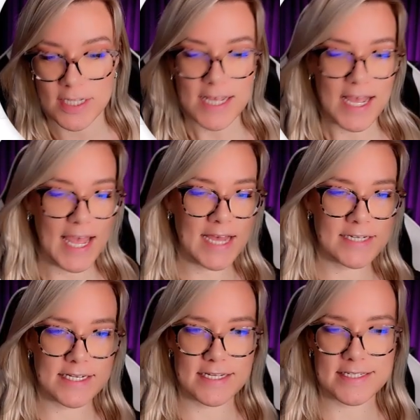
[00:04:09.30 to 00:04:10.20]
And
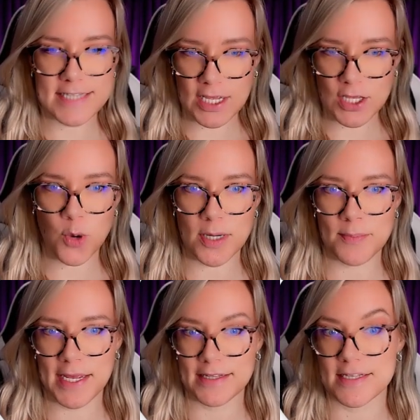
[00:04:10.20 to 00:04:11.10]
say you want to make
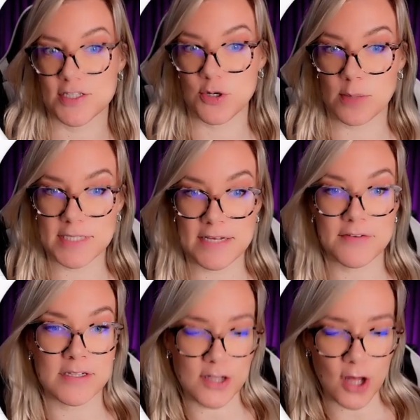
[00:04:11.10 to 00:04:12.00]
this script even
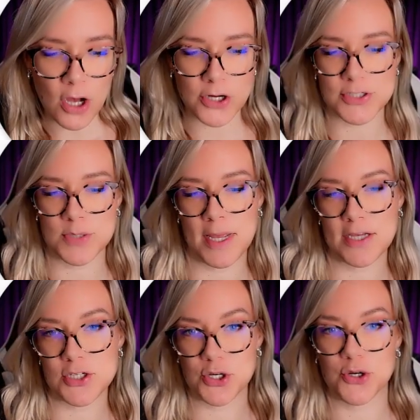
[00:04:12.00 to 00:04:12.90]
longer to make sure
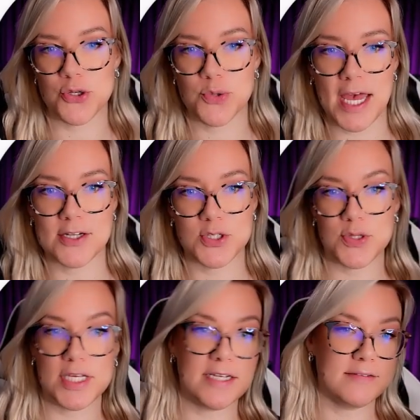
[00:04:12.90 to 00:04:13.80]
you get to
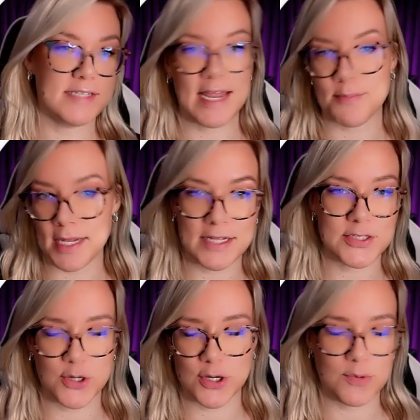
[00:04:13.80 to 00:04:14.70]
the 10 minutes
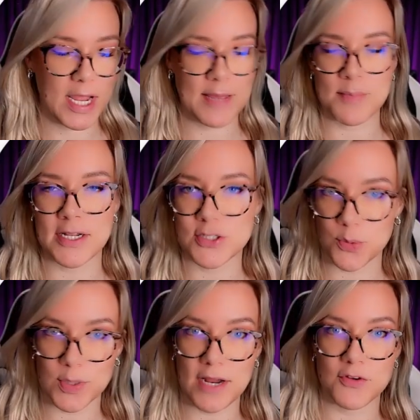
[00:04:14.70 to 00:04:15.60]
or 8 minutes or whatever
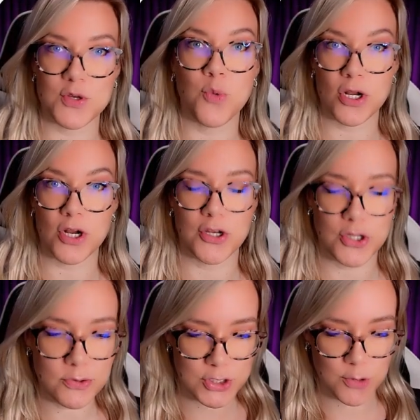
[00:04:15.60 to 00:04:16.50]
you want on
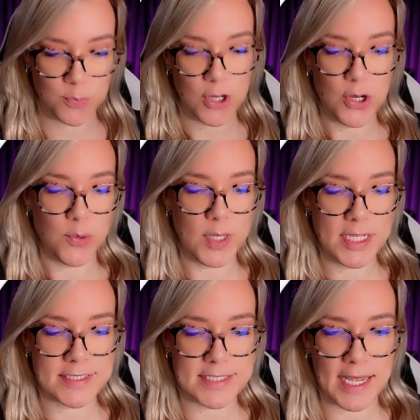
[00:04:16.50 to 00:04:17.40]
YouTube, we can
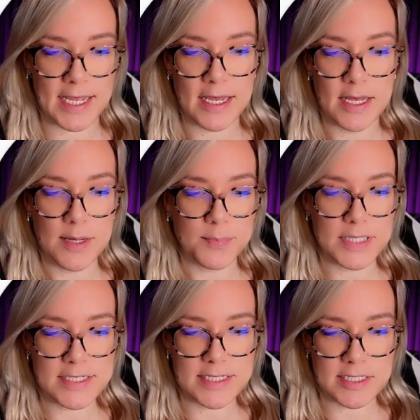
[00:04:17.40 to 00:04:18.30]
say, please
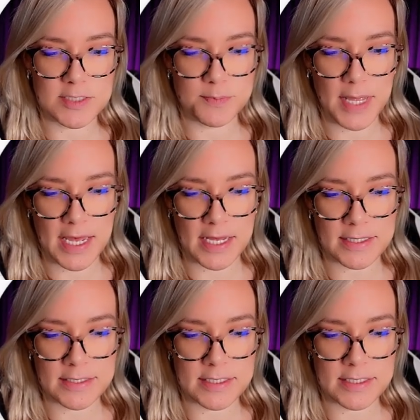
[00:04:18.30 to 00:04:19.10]
expand